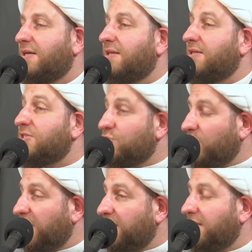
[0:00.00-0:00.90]
This
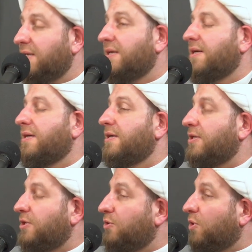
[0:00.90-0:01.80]
way,
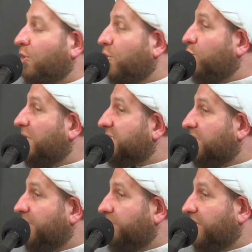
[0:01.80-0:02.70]
you're always
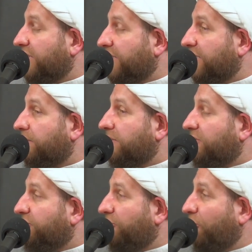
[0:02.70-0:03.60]
remembering him.
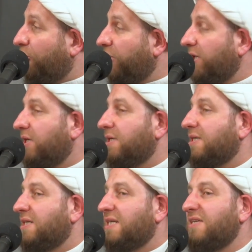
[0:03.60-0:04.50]
4,
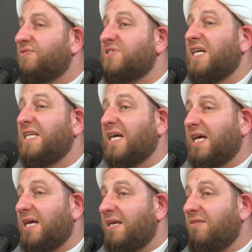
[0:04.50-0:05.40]
give
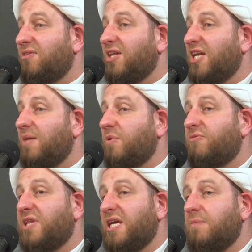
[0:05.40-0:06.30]
sadaqah in the name of
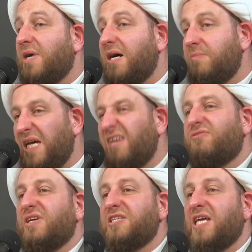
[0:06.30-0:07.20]
the Imam
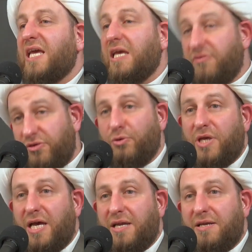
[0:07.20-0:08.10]
every day, if you
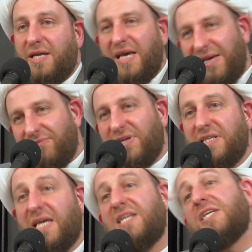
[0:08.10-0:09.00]
can. Every
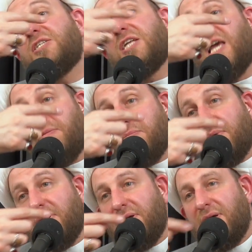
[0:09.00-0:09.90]
day, in his name.
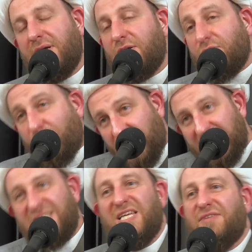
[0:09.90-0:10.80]
For
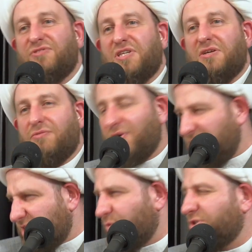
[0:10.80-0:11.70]
his safety, for
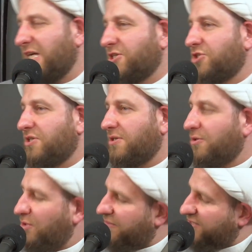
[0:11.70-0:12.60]
his protection.
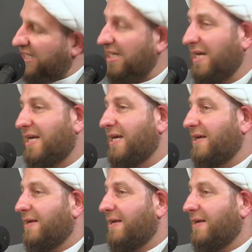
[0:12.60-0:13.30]
You give sadaqah.